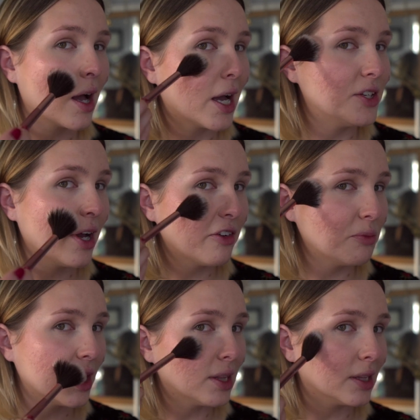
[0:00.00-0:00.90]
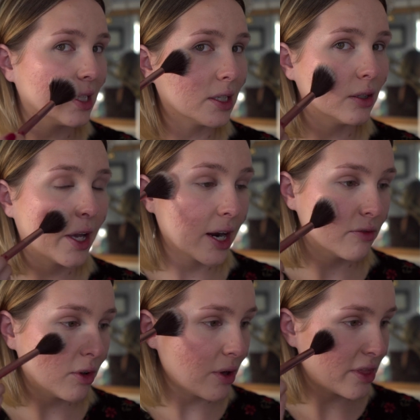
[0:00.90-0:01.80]
I do have to be a little
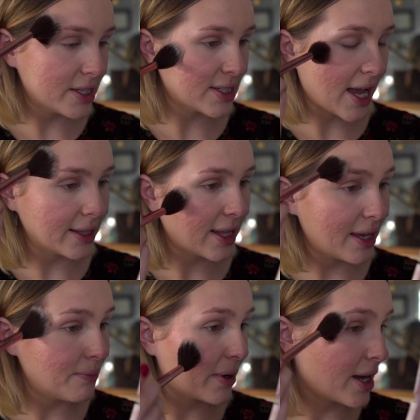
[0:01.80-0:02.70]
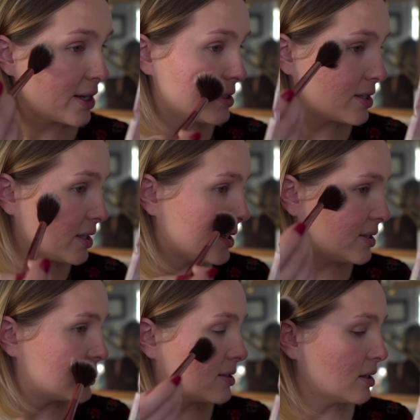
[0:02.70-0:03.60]
careful with this highlight because it
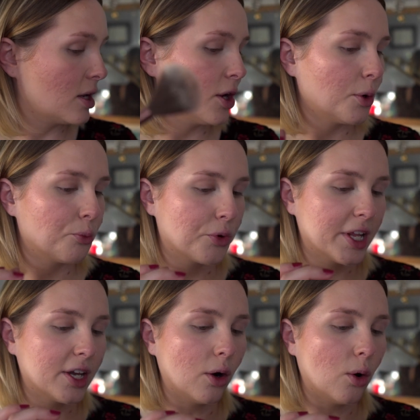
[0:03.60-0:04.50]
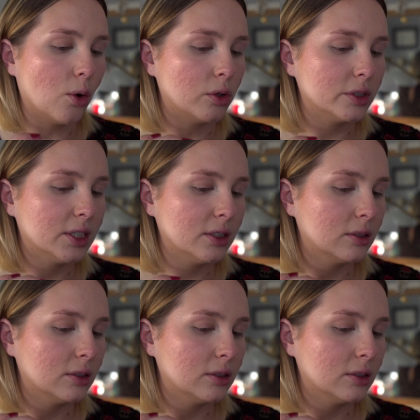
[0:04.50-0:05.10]
is pretty gold.